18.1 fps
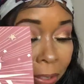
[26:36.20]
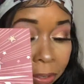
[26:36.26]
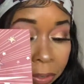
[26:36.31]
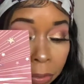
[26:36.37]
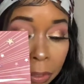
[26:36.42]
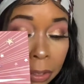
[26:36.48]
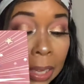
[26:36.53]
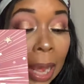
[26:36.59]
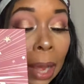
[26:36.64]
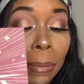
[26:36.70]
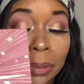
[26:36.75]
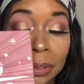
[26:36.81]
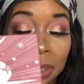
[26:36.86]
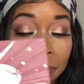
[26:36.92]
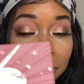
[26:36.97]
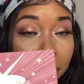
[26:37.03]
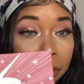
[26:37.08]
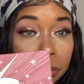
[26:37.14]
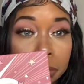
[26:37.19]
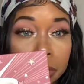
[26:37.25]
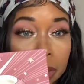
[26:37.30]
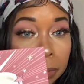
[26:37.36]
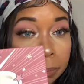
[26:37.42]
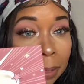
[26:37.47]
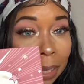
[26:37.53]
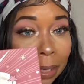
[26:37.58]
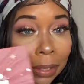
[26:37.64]
wait to use, I would definitely use
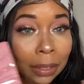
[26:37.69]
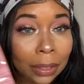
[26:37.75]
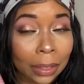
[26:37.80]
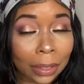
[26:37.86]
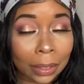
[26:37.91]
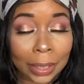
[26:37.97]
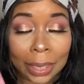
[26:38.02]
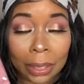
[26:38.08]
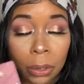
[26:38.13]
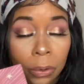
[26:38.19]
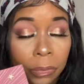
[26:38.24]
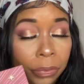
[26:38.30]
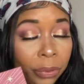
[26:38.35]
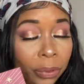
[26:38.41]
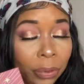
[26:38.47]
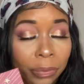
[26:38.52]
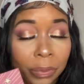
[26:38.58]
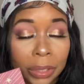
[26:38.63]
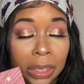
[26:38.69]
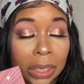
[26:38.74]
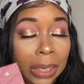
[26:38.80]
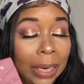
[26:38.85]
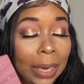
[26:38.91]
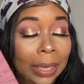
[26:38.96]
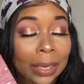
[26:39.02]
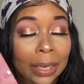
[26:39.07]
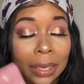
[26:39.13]
this palette again, like over and over
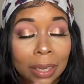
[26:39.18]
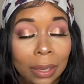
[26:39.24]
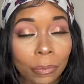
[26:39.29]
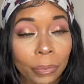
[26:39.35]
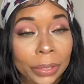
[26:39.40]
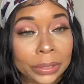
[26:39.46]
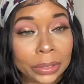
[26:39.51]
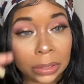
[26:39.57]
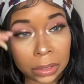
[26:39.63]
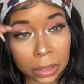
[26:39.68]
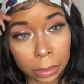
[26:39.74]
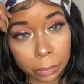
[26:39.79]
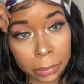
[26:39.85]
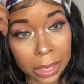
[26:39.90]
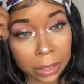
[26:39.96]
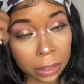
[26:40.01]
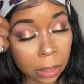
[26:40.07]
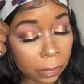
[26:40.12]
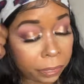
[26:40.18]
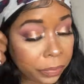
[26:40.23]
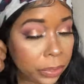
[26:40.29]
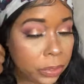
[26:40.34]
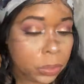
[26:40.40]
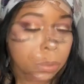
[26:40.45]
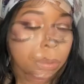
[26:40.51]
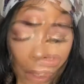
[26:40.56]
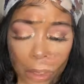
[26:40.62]
again, and I cannot wait to dip back up
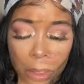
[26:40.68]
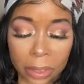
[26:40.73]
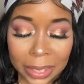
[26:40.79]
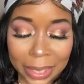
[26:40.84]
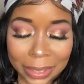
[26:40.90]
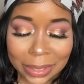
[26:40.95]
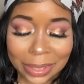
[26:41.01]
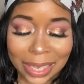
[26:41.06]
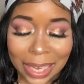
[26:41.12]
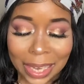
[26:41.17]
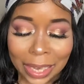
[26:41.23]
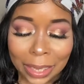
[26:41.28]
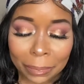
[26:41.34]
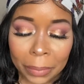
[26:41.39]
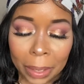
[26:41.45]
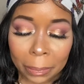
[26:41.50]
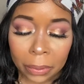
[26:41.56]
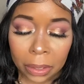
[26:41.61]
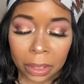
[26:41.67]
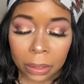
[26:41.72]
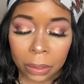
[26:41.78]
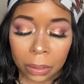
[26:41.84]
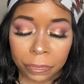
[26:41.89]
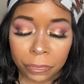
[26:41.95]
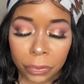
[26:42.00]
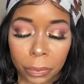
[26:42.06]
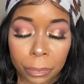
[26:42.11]
into it. Next time, I'm gonna
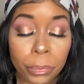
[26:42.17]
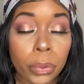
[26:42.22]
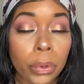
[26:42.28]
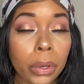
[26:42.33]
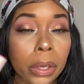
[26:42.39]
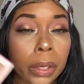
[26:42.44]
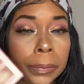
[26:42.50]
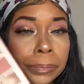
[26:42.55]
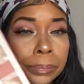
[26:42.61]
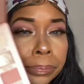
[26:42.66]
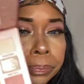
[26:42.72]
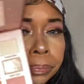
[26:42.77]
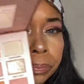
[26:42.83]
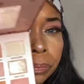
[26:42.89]
go for a more